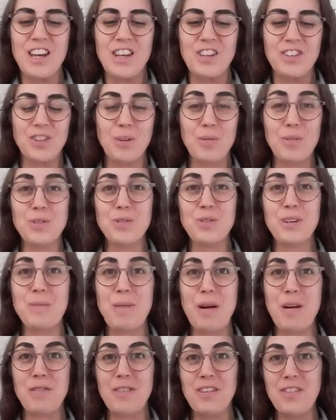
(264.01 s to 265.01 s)
So we're talking
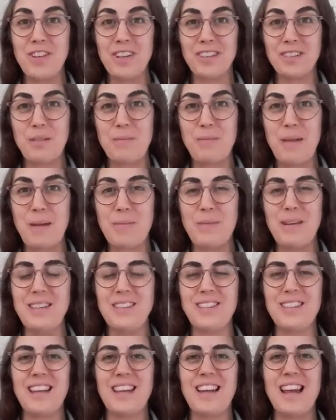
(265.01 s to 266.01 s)
about reflux in
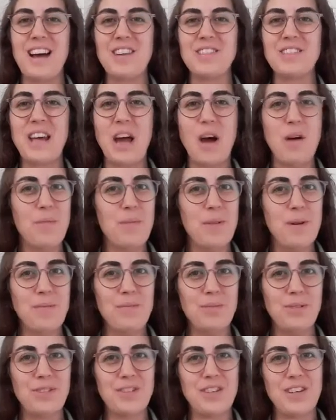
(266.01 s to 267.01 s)
babies and how to help them
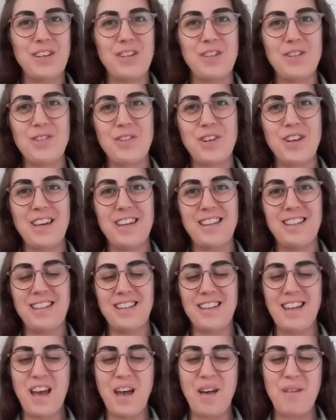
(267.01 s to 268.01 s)
so that you
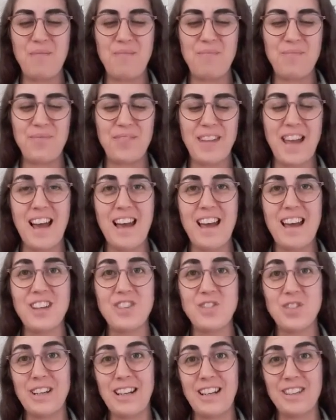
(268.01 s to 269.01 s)
can
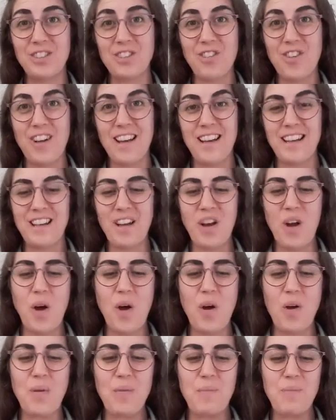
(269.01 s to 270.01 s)
enjoy less crying at
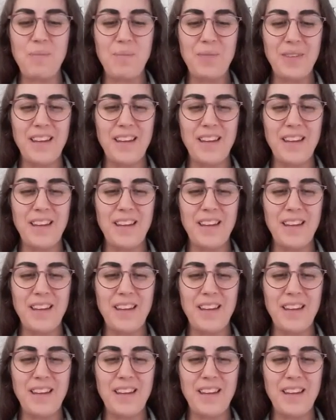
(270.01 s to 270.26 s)
home.